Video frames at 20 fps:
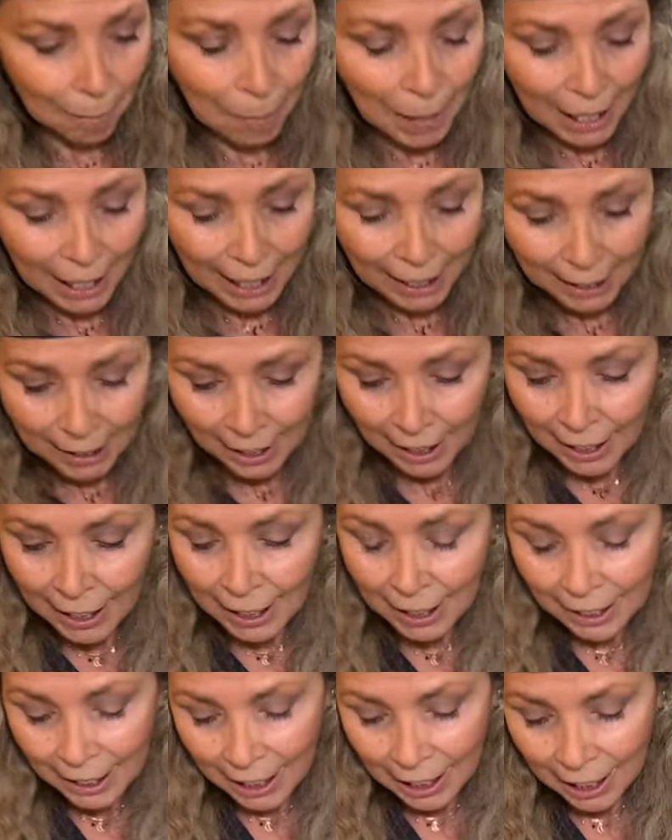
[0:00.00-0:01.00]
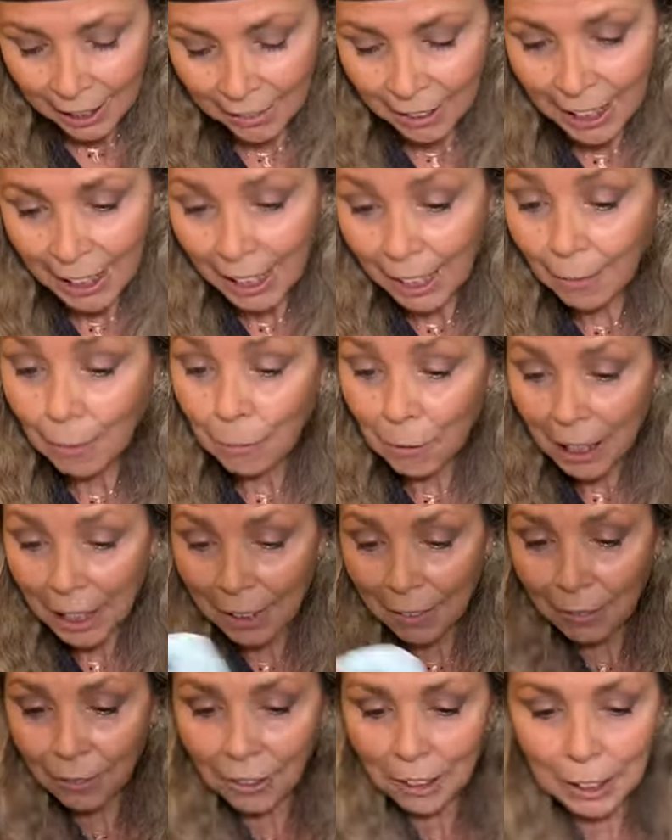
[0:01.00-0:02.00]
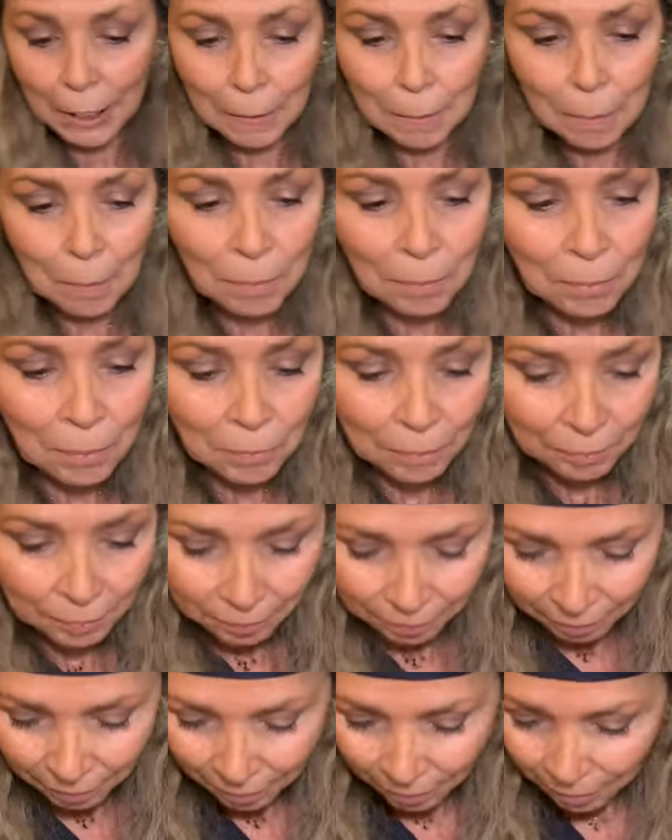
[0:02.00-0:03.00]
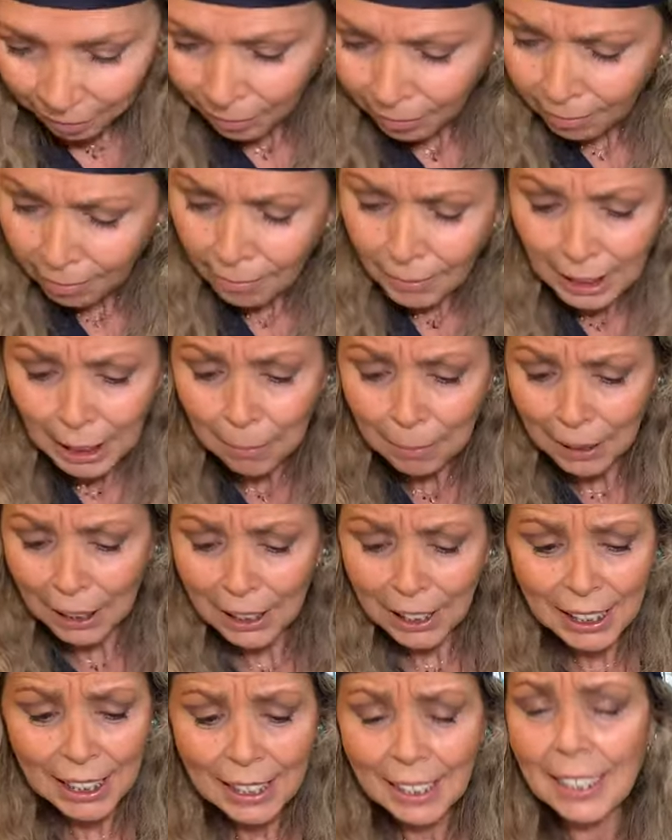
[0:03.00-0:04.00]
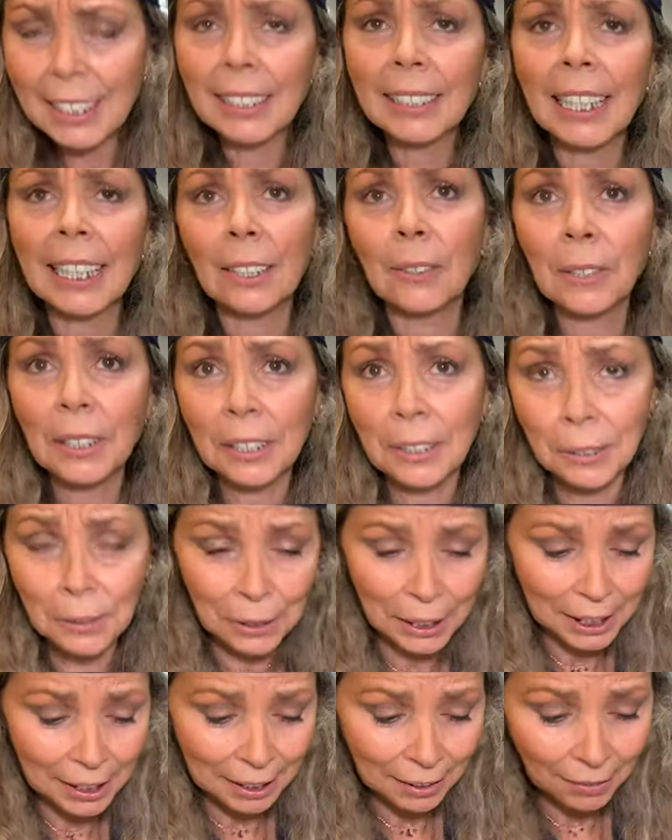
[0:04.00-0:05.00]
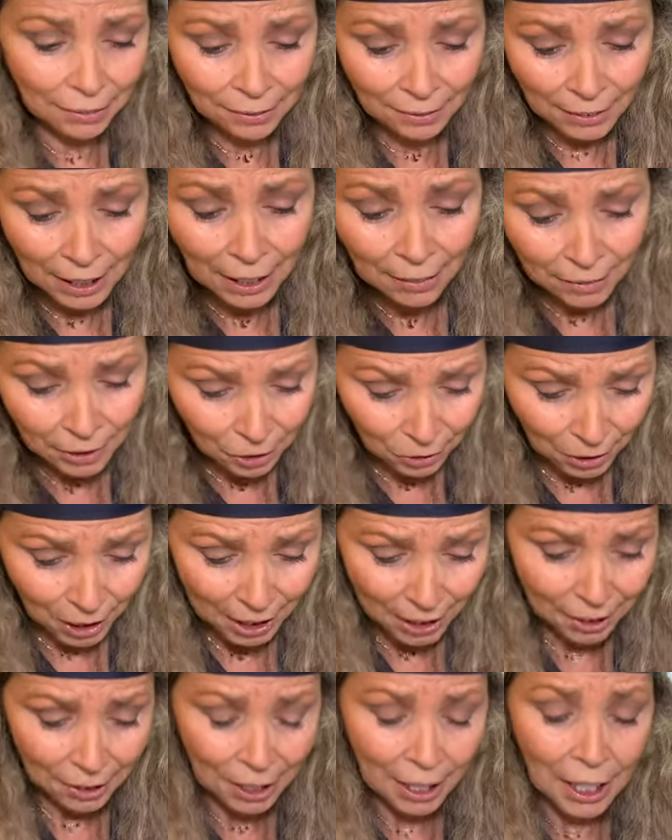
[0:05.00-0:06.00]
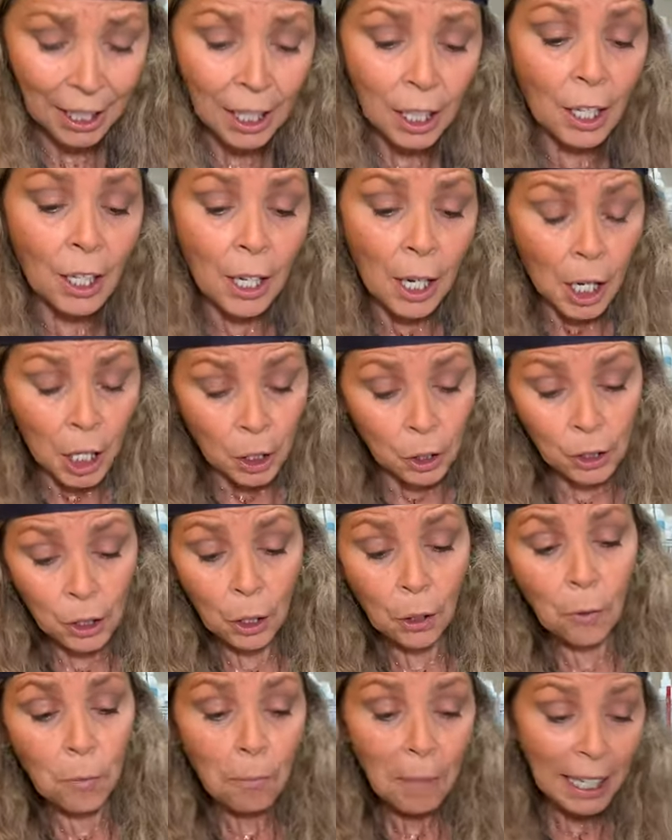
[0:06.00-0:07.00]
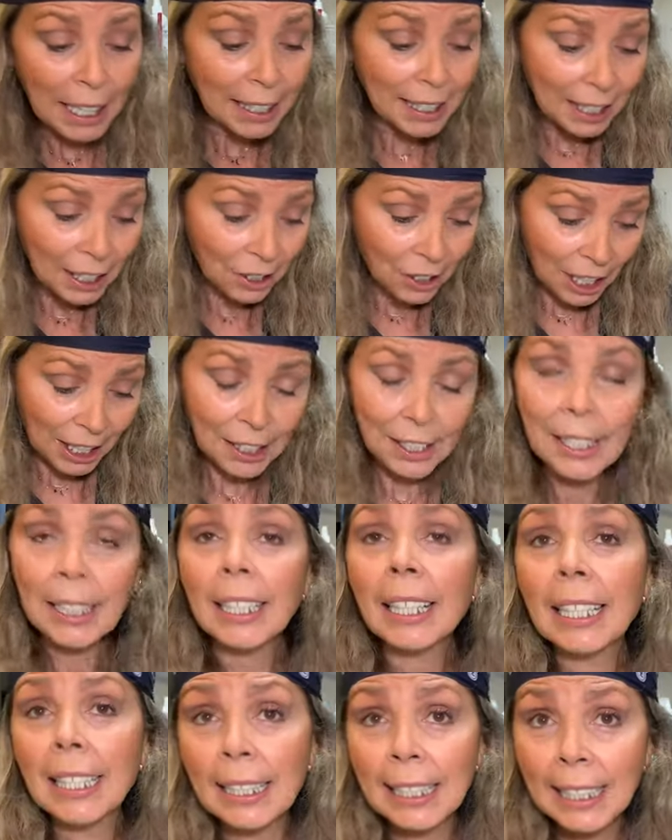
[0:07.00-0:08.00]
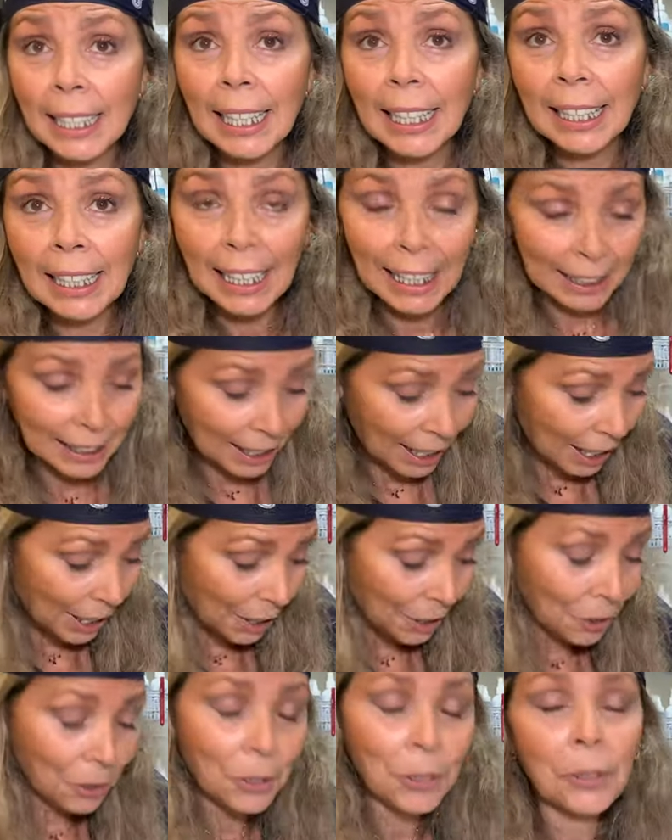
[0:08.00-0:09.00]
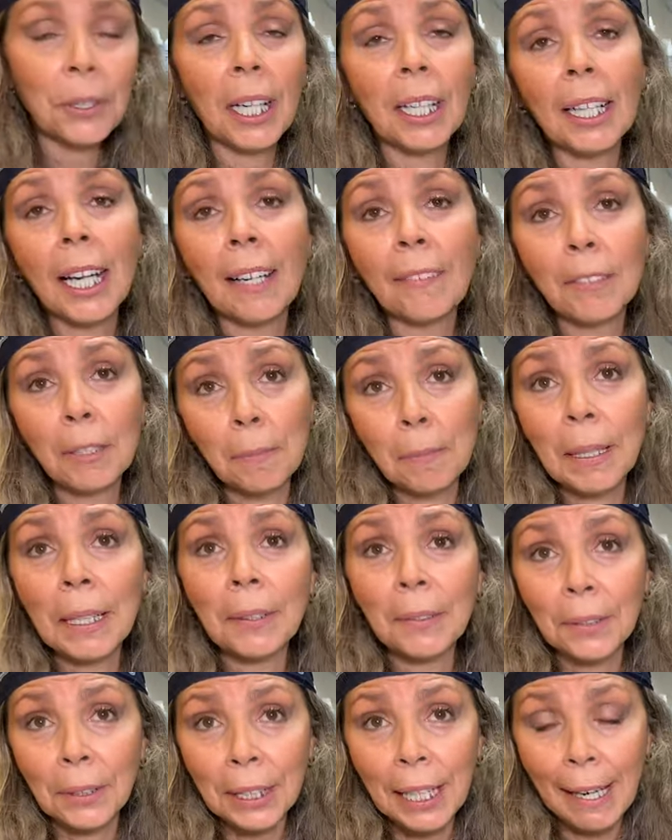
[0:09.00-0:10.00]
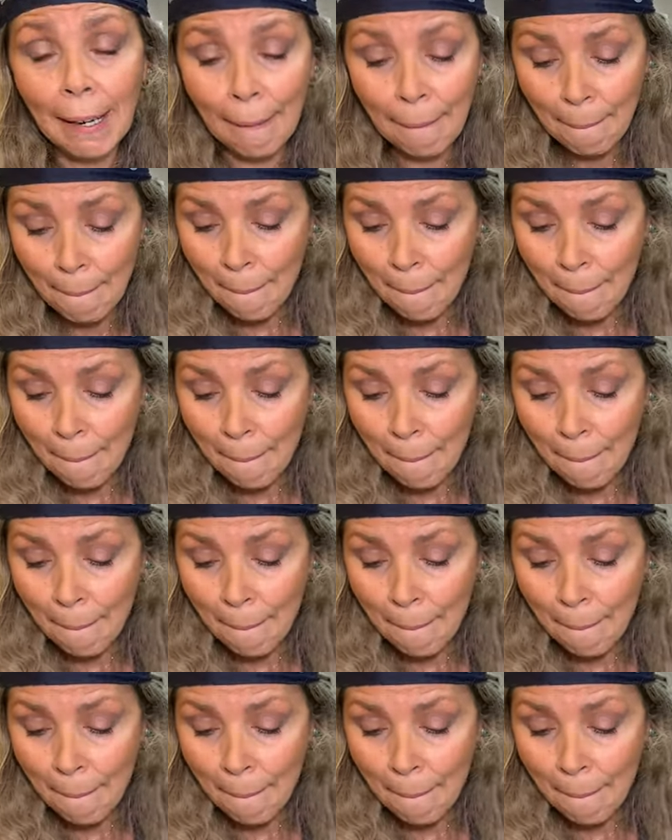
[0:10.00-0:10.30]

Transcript: pad that I already have waiting for him, because he doesn't like all the noise of, of a dryer. So my suggestion is, again, you do not have to bathe your cat.